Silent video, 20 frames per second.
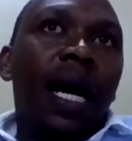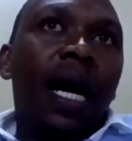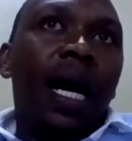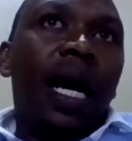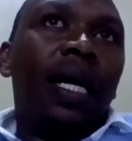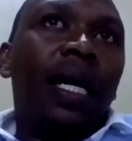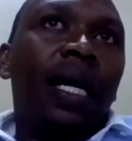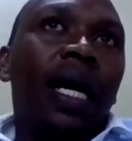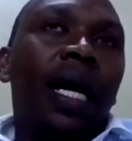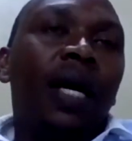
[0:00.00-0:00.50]

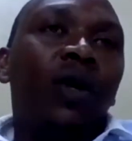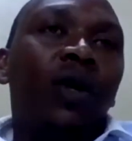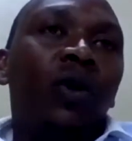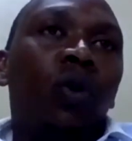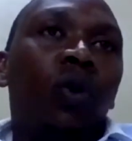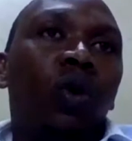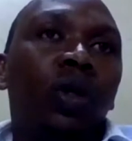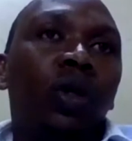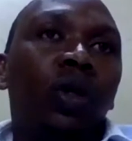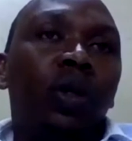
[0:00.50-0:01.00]
and
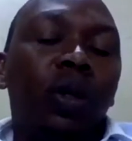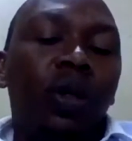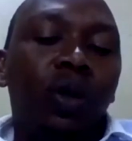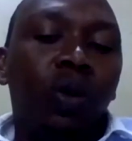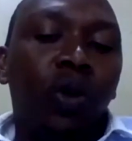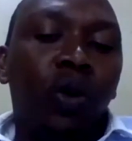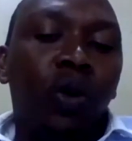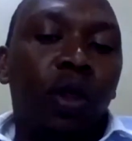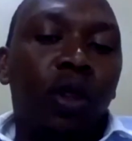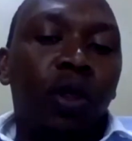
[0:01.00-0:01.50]

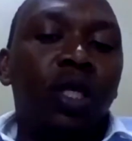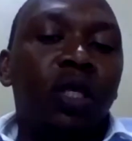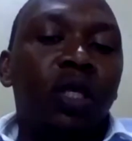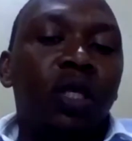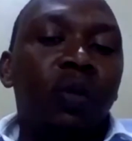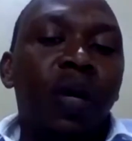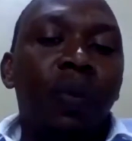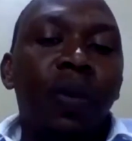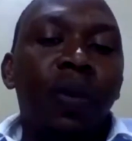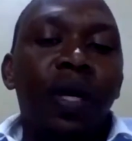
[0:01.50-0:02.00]
you
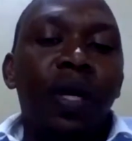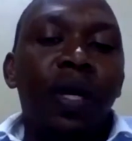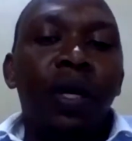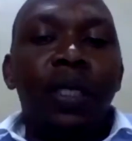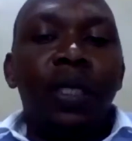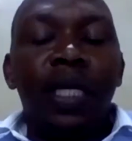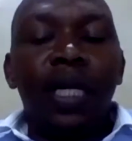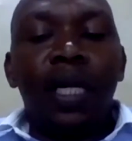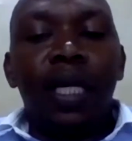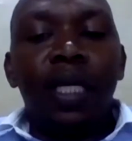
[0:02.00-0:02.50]
thought maybe he
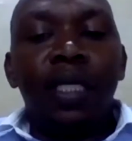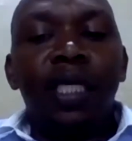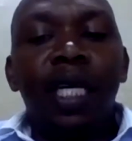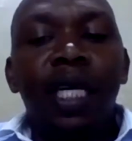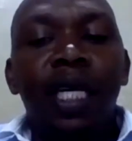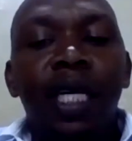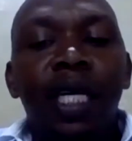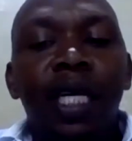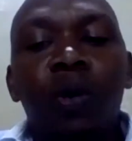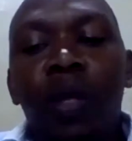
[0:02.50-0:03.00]
will take the
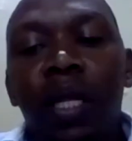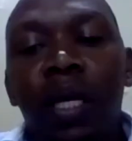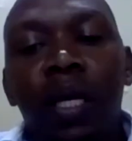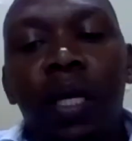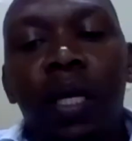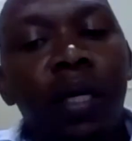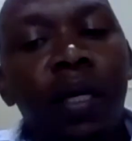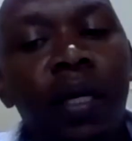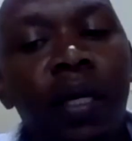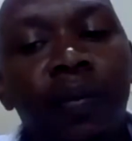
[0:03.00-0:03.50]
check
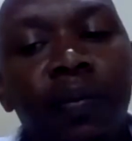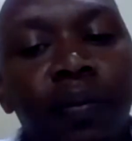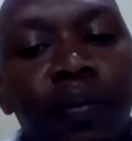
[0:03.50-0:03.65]
within